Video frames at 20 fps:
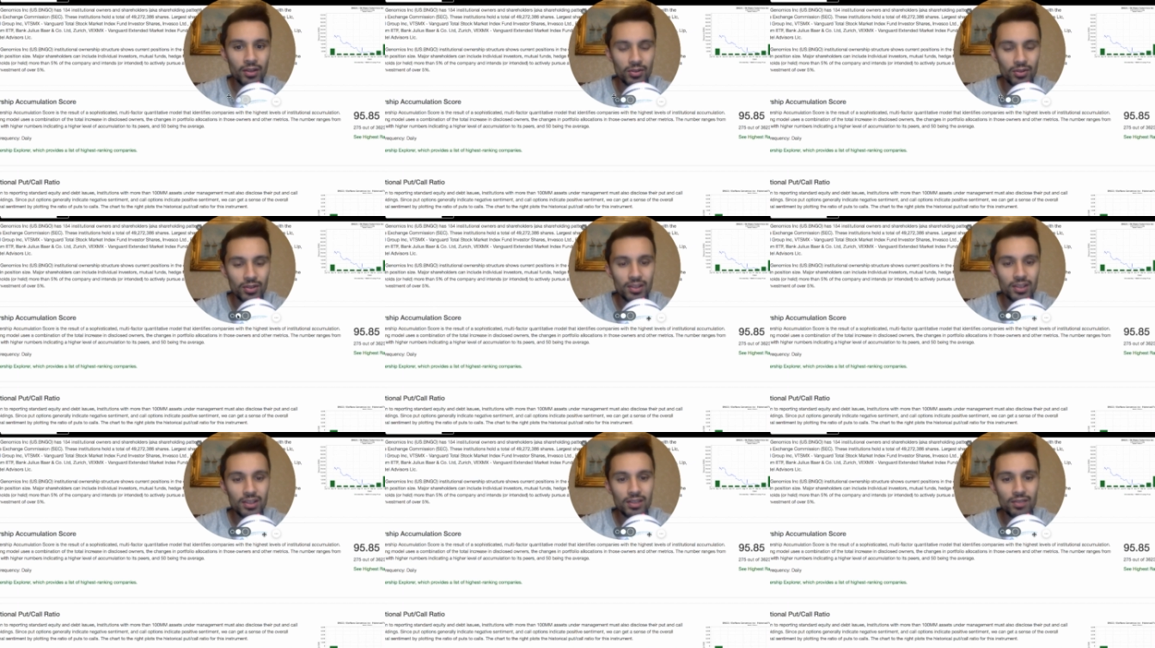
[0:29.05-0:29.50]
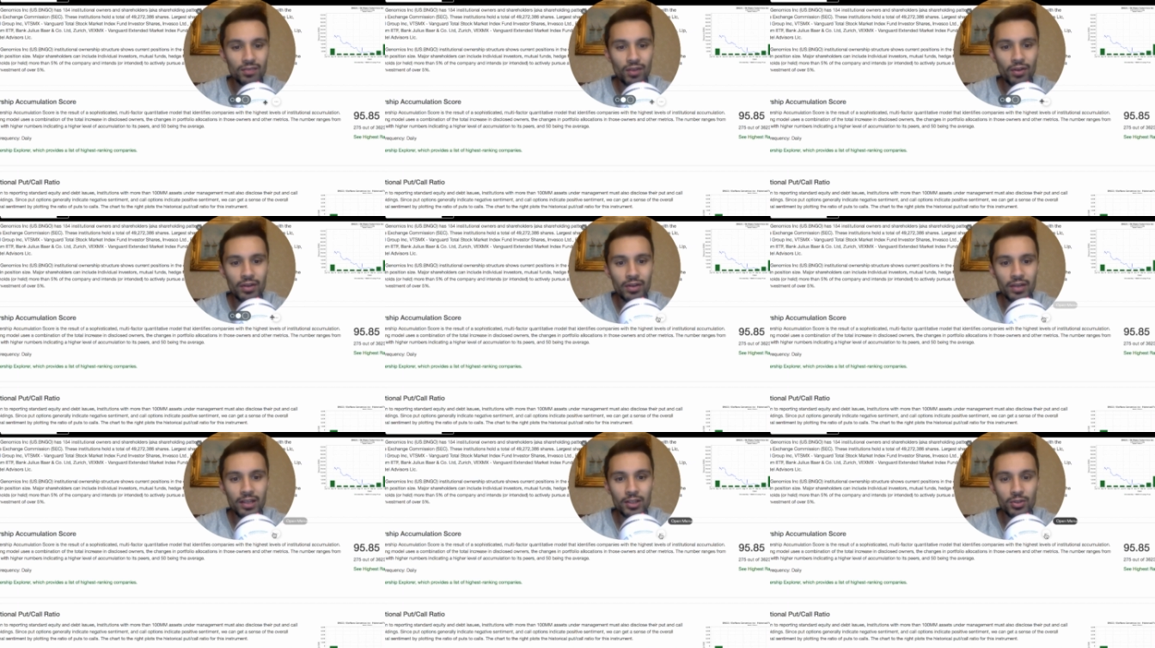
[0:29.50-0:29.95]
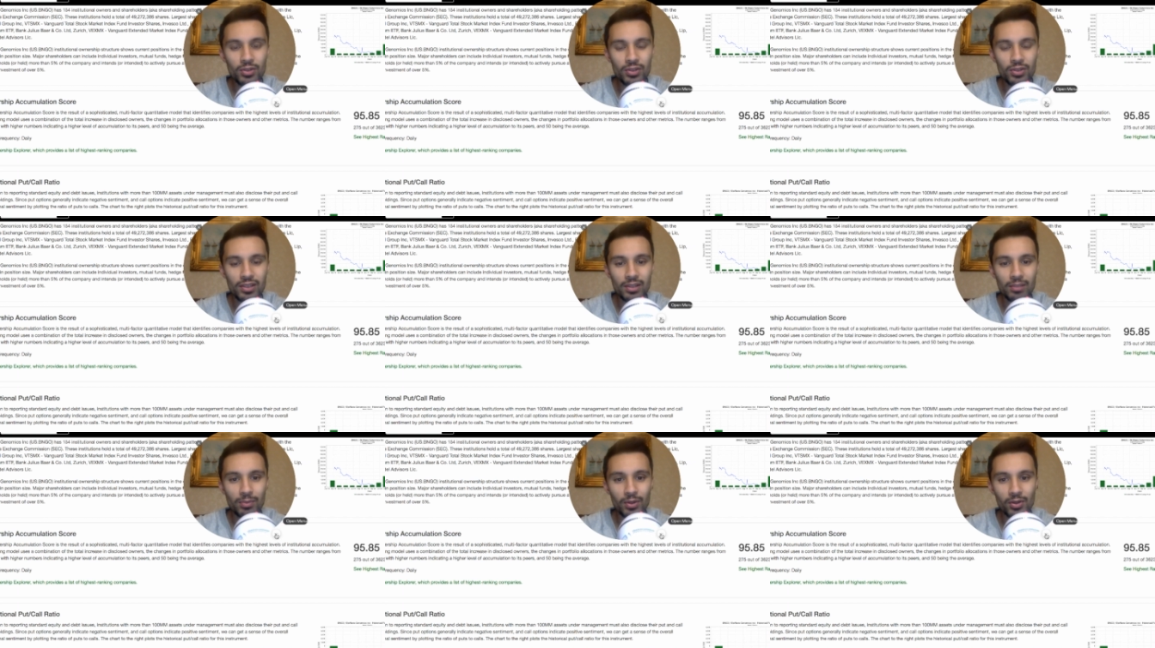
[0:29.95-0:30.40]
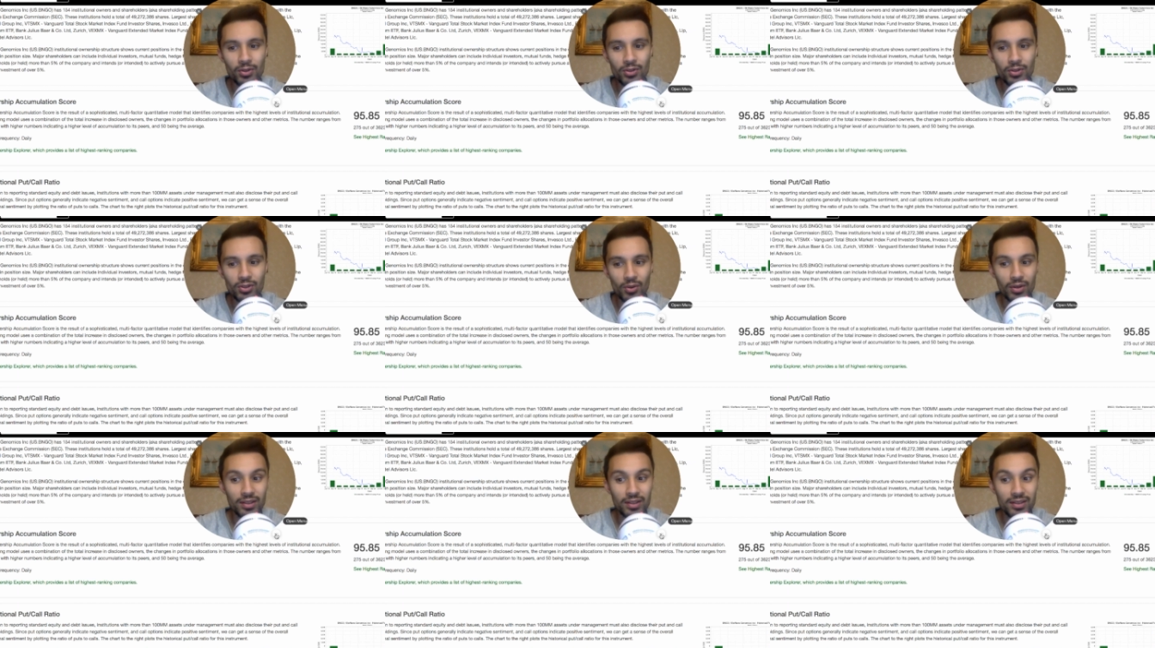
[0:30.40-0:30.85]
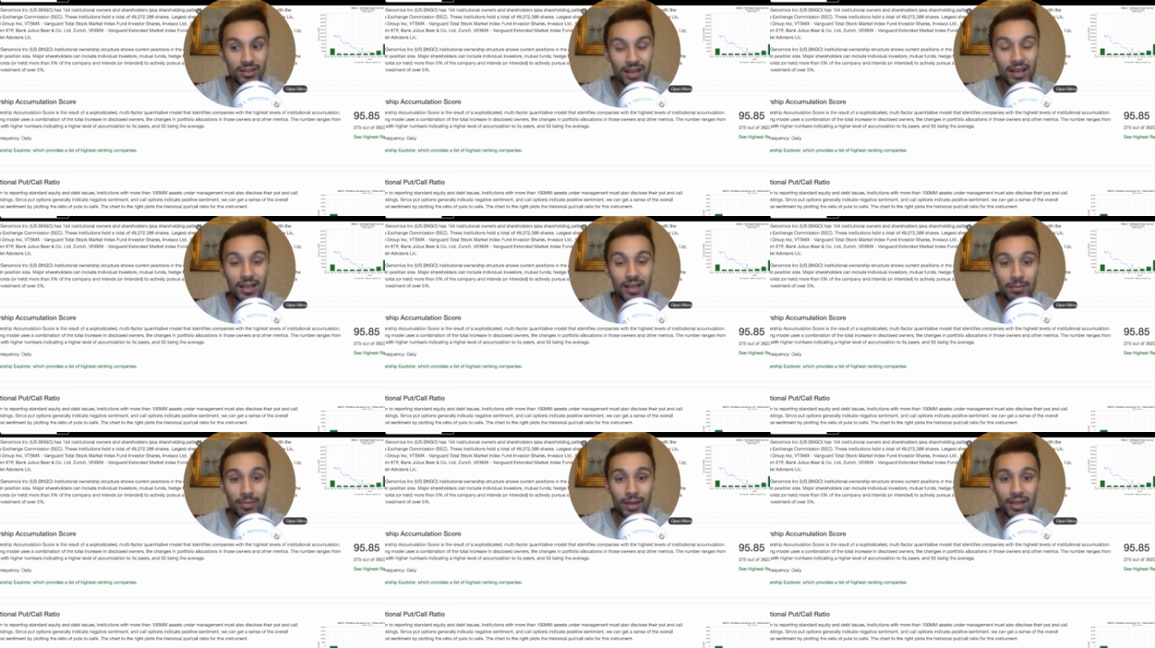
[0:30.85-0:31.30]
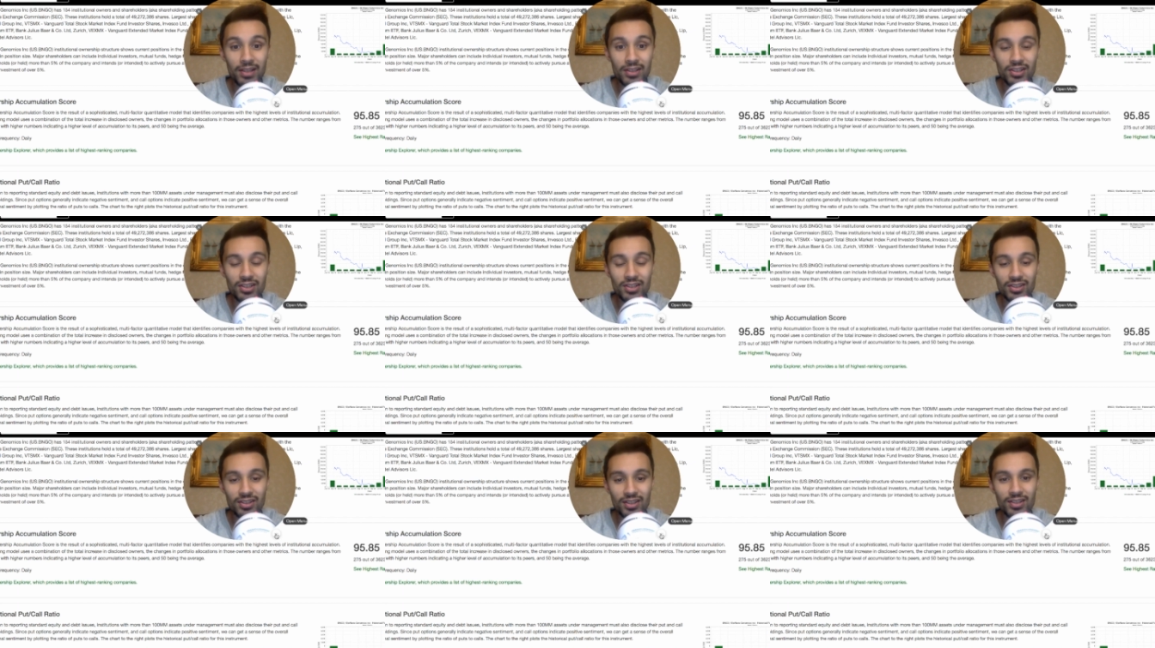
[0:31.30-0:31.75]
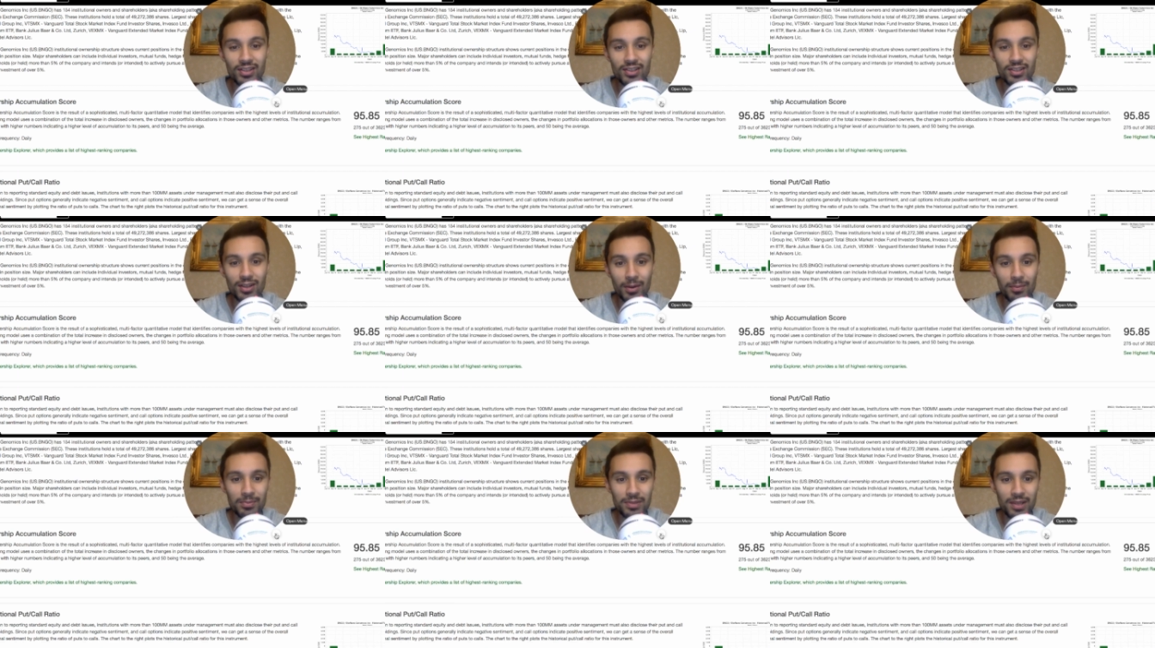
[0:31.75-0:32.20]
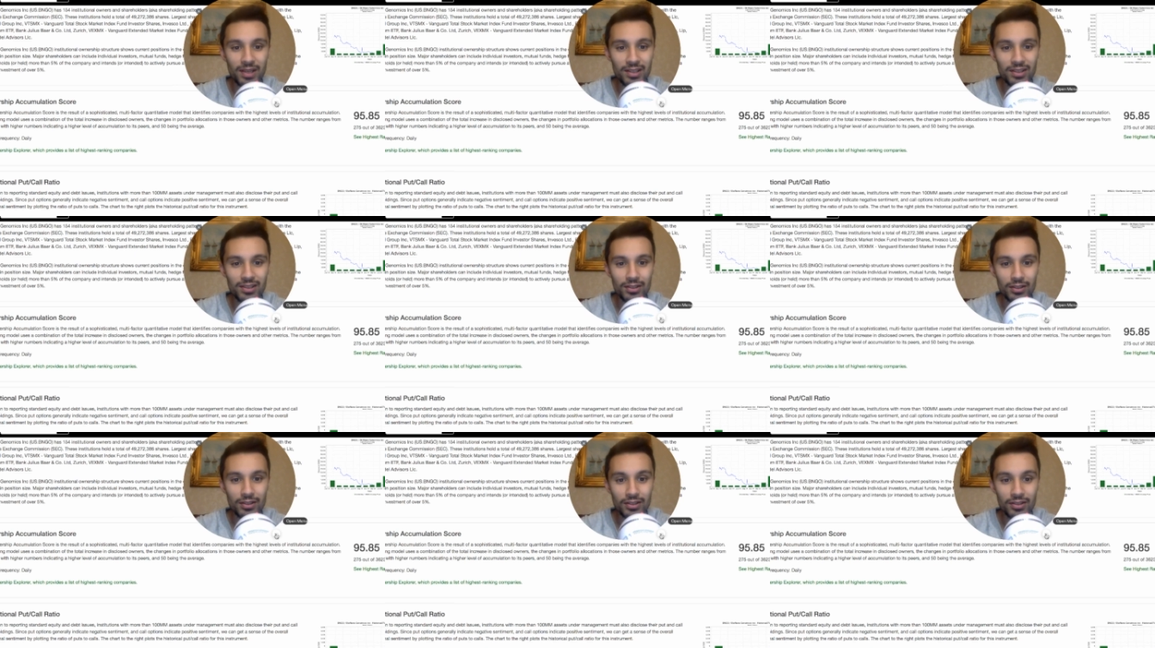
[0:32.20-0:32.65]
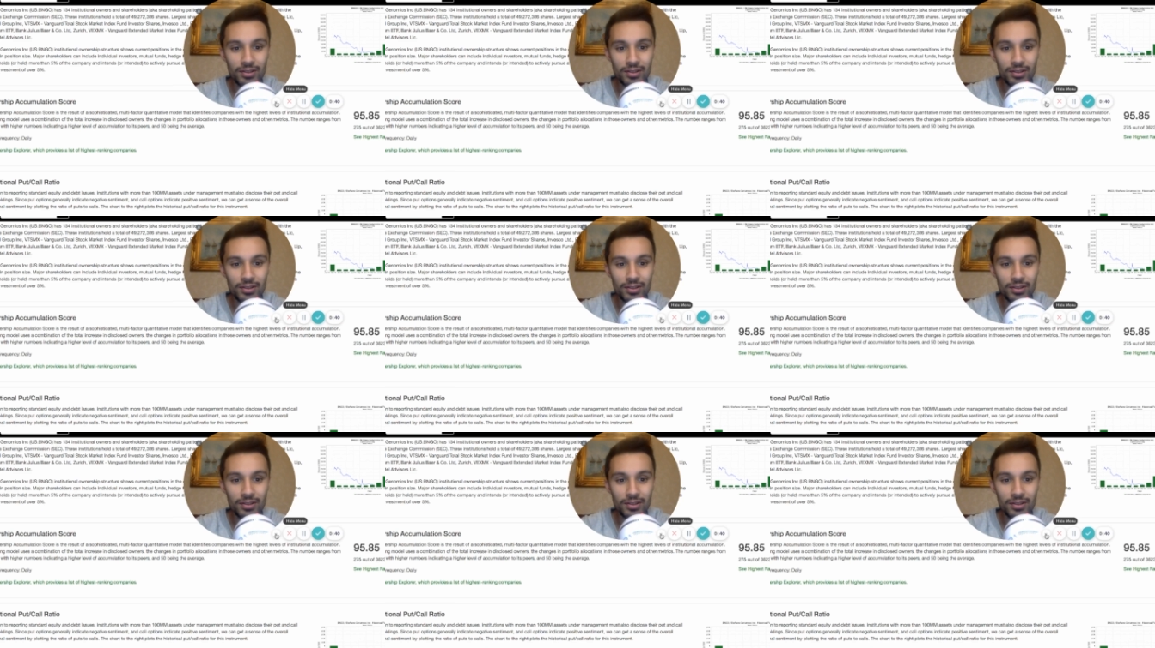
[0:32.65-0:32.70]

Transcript: So this is very interesting because on a daily basis, this is updated.